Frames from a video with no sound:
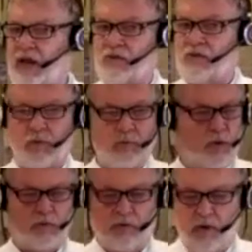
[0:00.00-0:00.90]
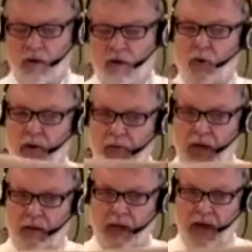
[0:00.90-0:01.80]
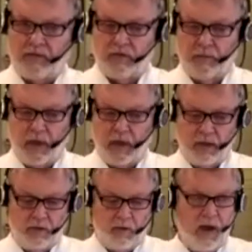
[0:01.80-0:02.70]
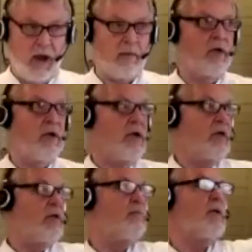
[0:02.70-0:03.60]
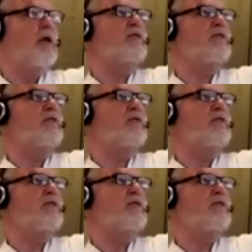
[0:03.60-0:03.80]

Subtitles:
remove, want to be able to have something they can grab. The basic